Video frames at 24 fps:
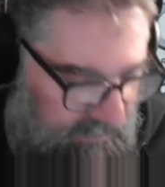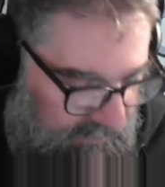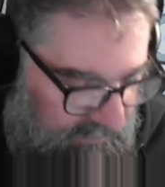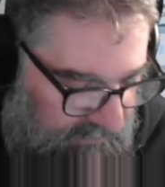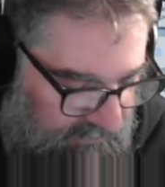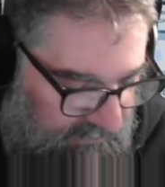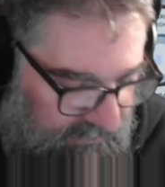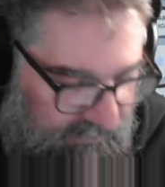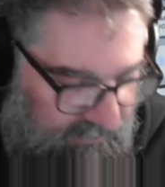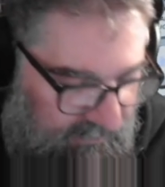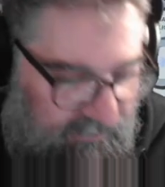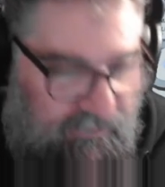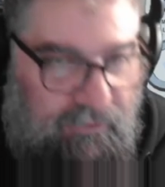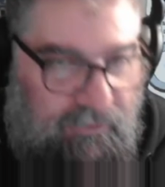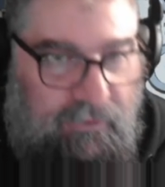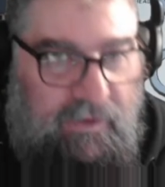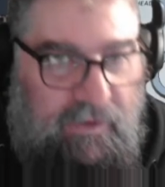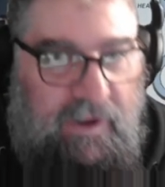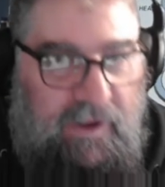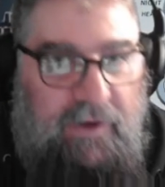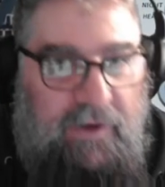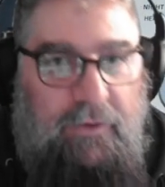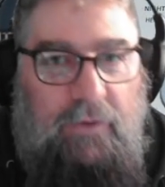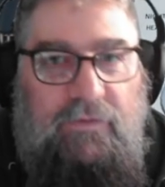Let's just turn
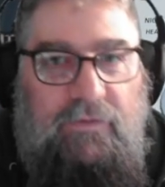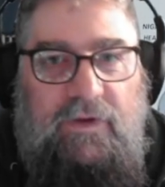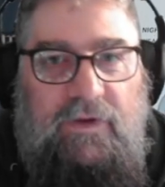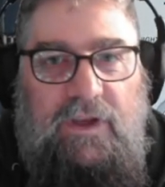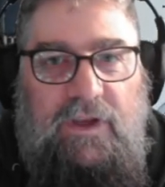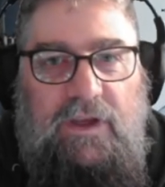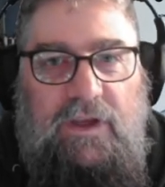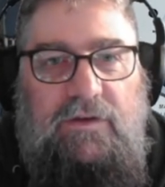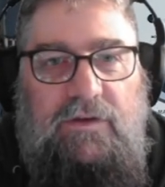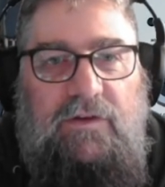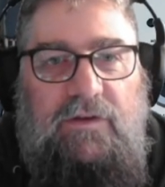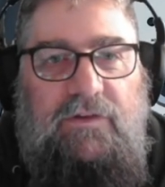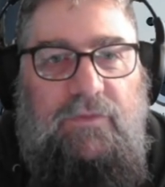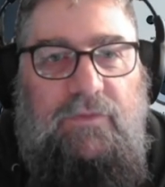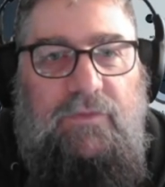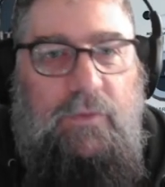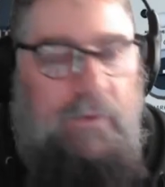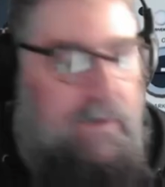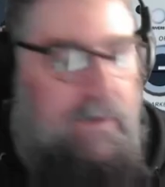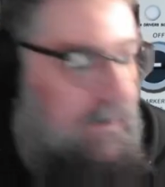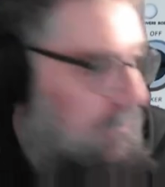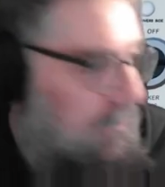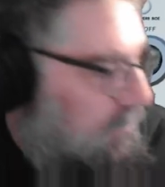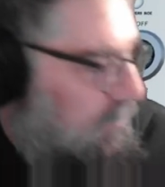the HUD off again because
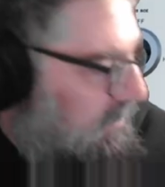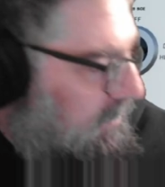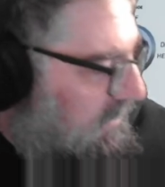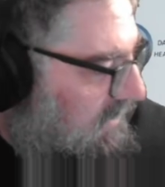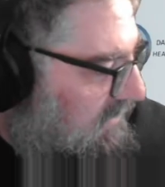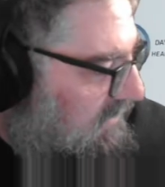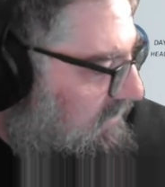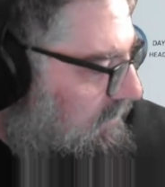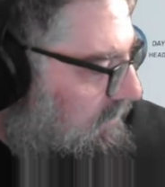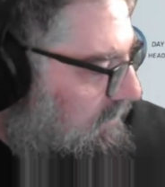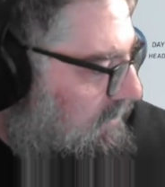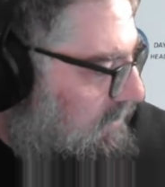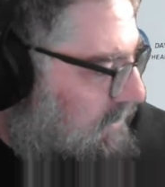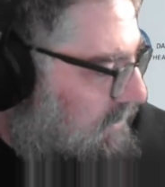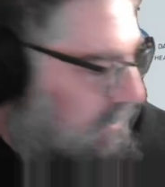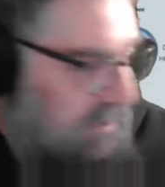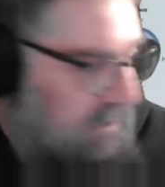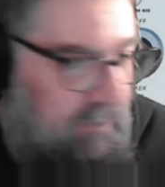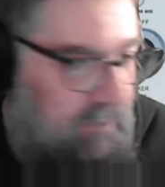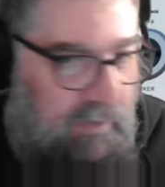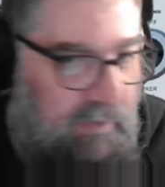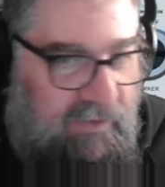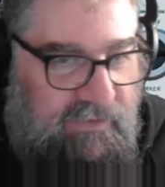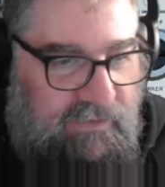we're ignoring this. We're not
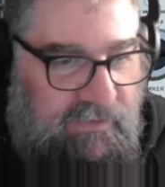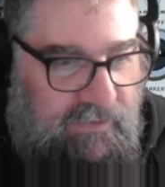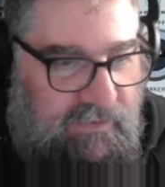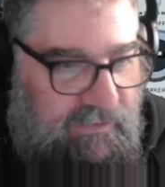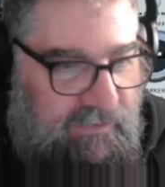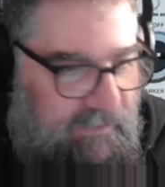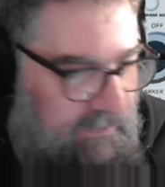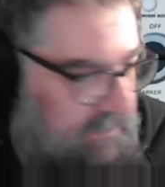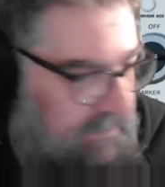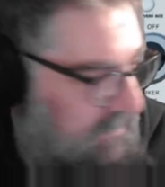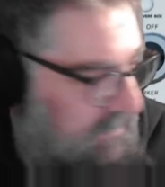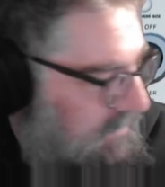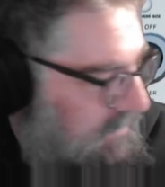loading passengers.